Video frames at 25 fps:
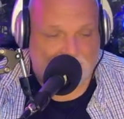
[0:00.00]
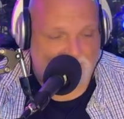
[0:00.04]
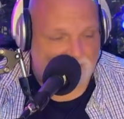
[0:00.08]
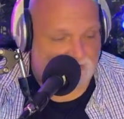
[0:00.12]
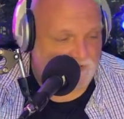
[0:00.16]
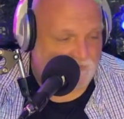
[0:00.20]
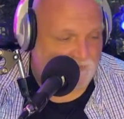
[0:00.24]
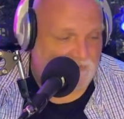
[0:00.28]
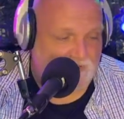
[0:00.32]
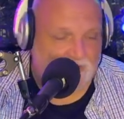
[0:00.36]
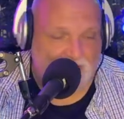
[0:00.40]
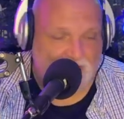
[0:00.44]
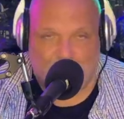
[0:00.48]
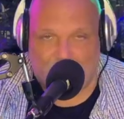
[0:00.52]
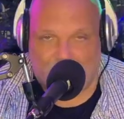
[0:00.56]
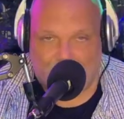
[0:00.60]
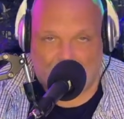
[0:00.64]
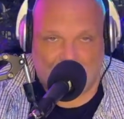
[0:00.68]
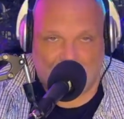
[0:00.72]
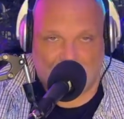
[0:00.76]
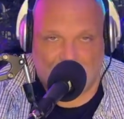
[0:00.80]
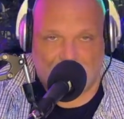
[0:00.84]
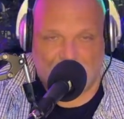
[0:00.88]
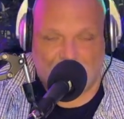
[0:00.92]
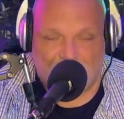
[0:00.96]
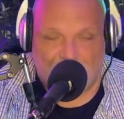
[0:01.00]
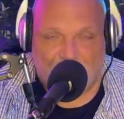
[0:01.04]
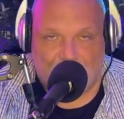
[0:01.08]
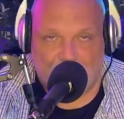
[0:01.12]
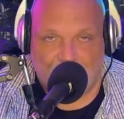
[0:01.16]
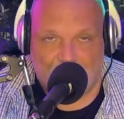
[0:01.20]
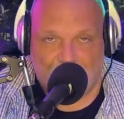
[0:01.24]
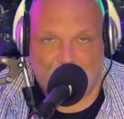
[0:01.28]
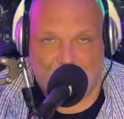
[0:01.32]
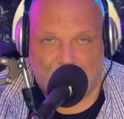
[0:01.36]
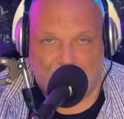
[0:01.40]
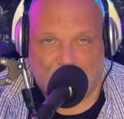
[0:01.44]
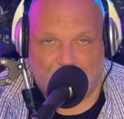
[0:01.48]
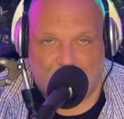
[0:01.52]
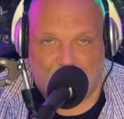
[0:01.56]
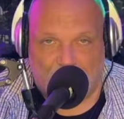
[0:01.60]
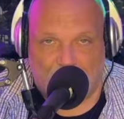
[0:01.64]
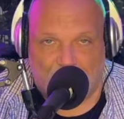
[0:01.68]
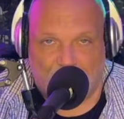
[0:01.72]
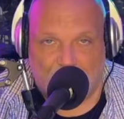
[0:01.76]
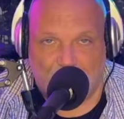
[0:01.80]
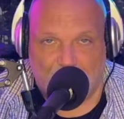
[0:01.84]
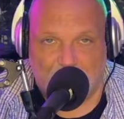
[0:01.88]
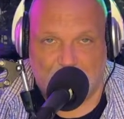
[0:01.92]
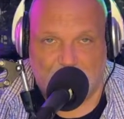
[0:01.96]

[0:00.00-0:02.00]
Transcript: completely broke the 5-minute rule